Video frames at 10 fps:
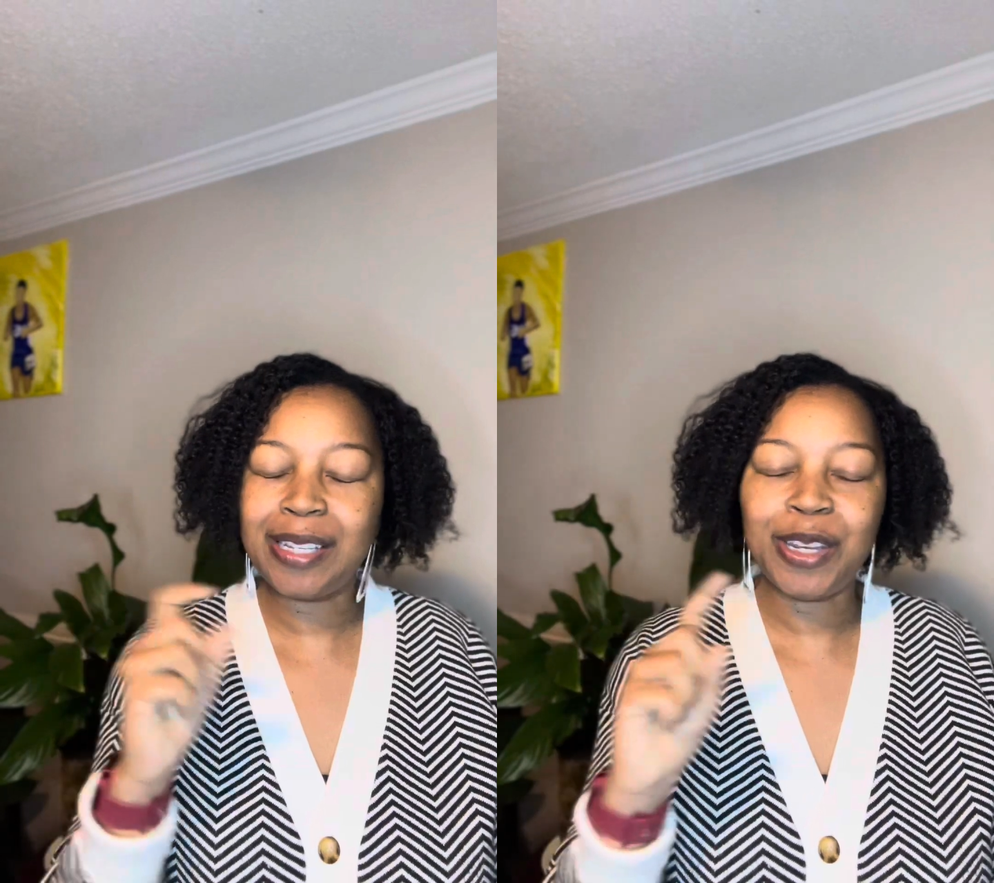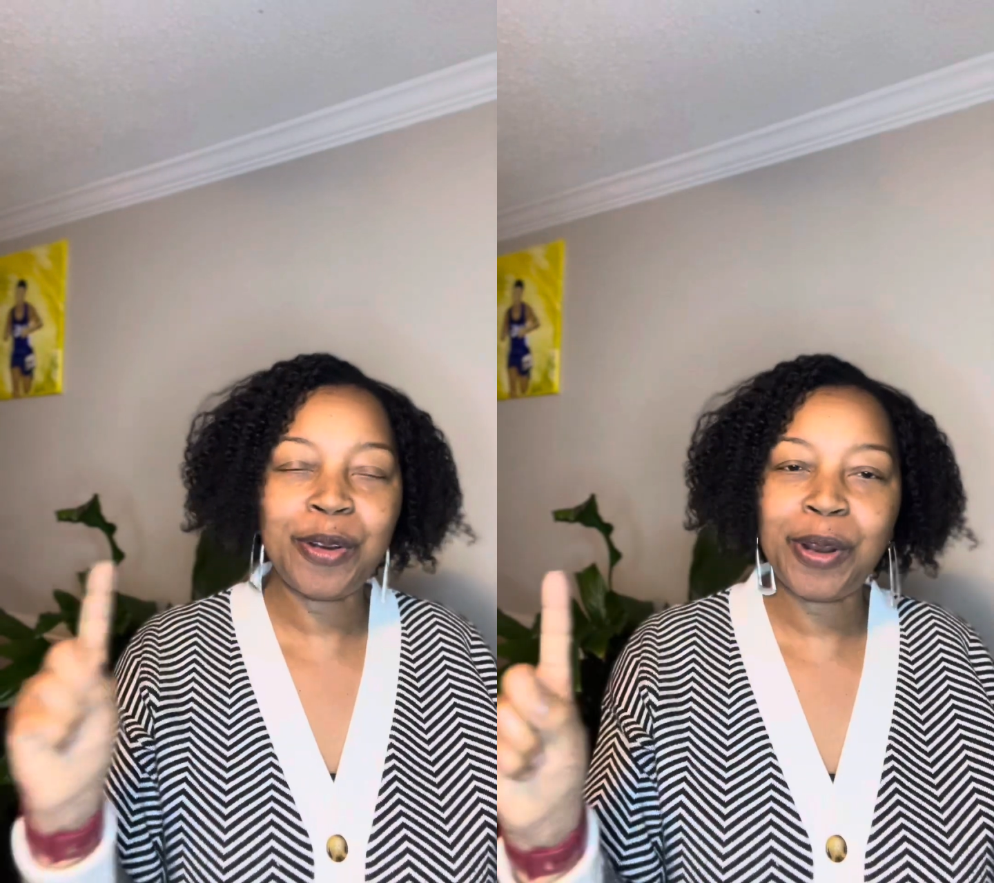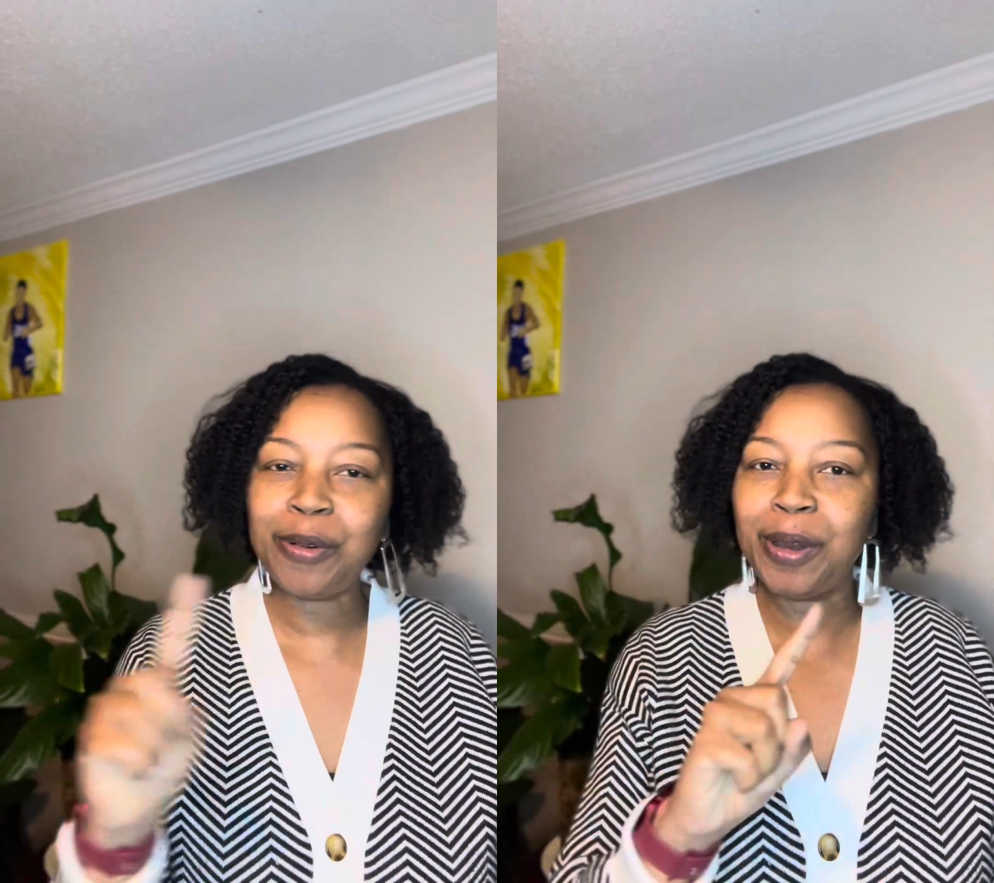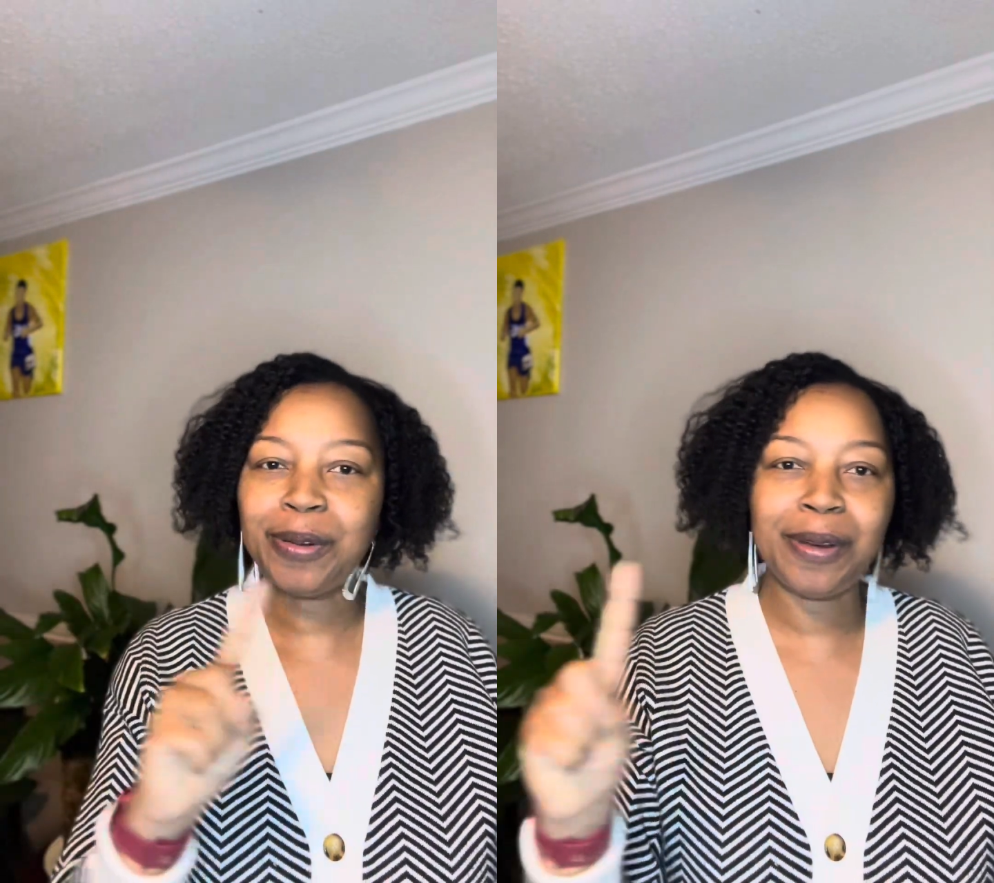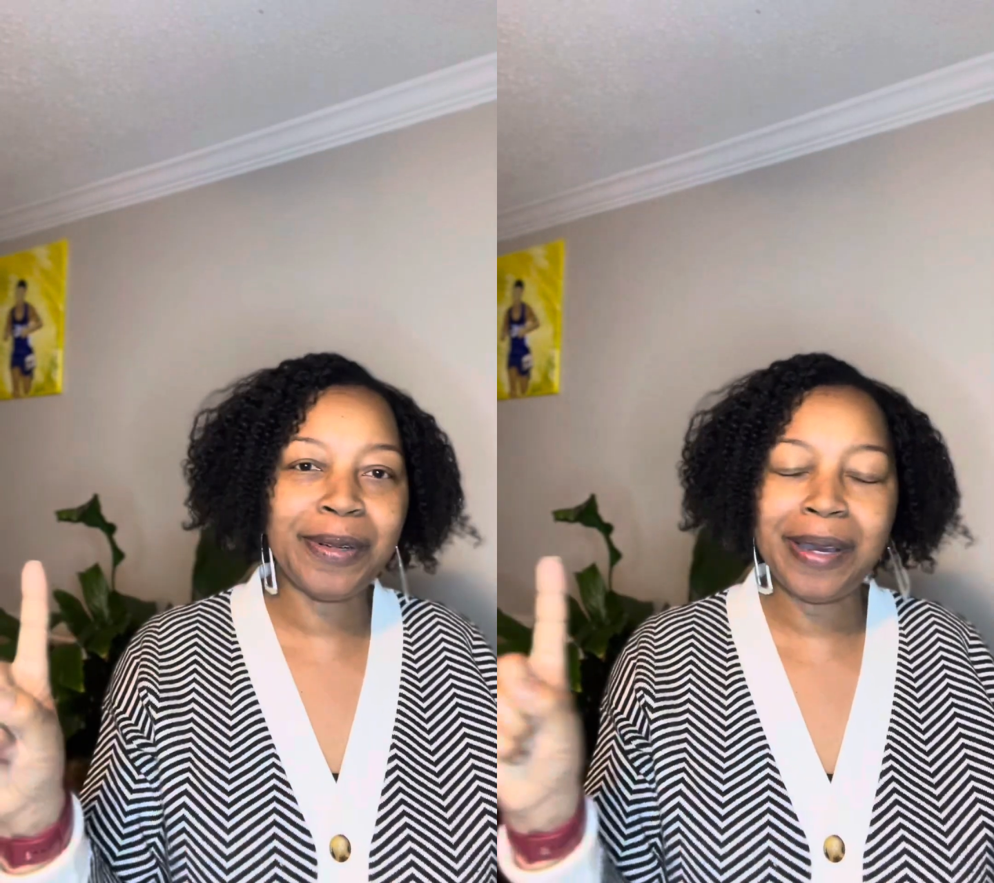
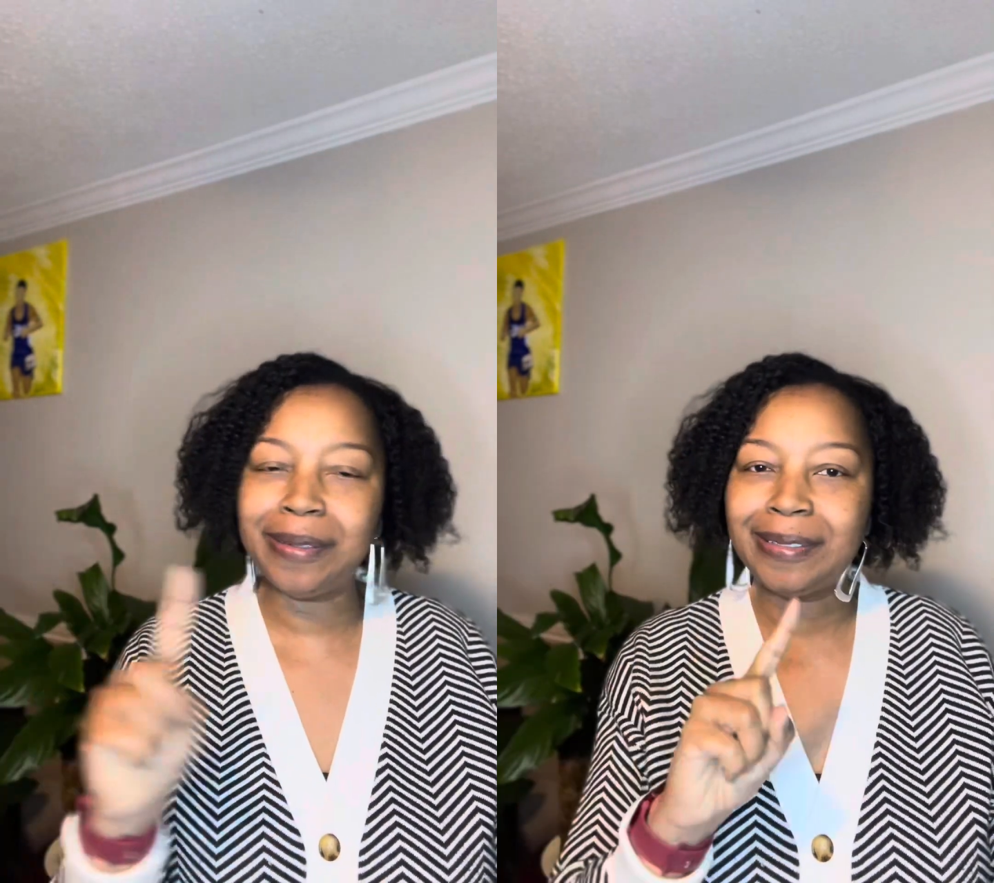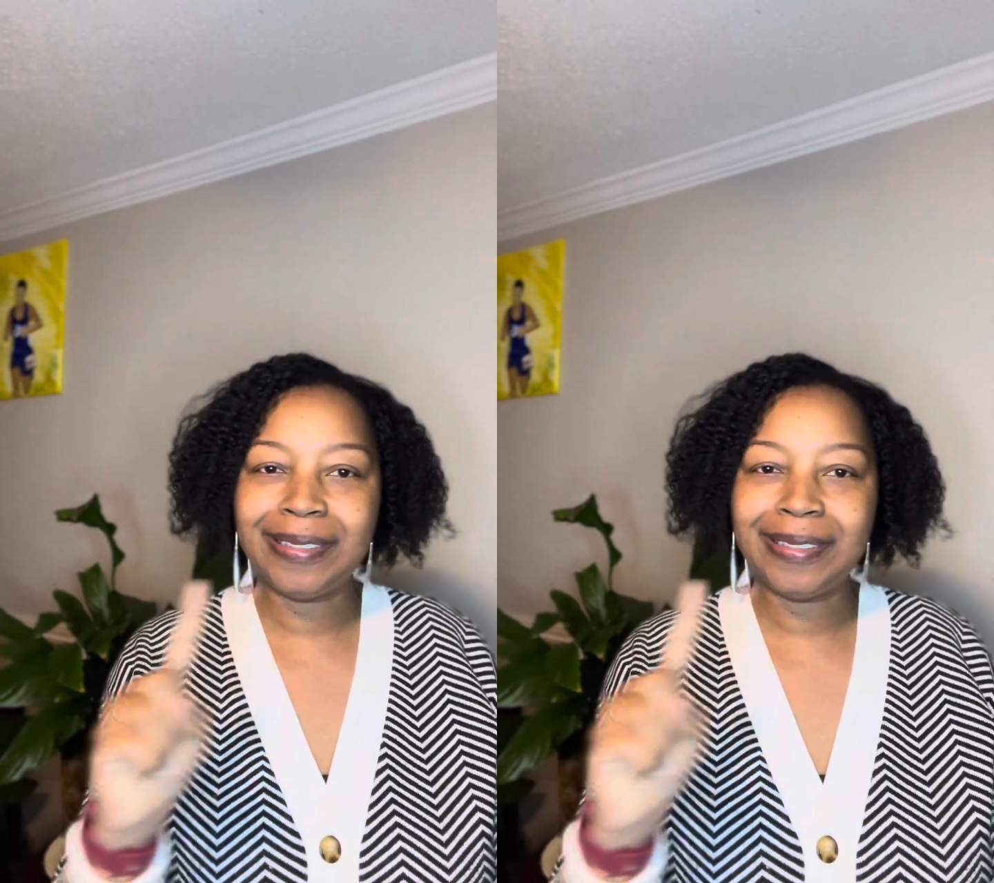No.